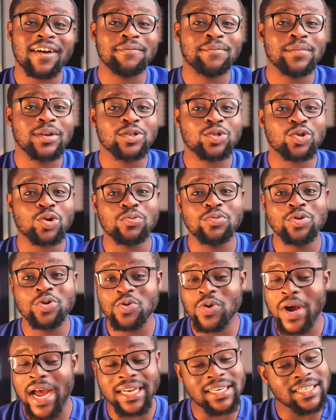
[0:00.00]
have been some
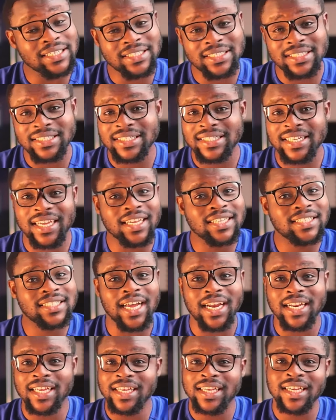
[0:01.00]
new additions, and
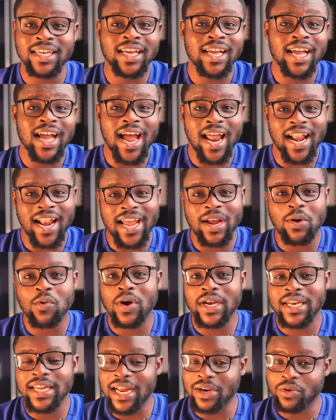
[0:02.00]
Charlie, I like
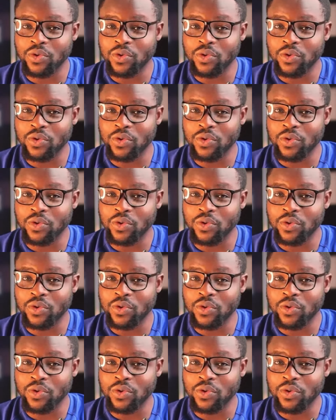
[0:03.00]
what they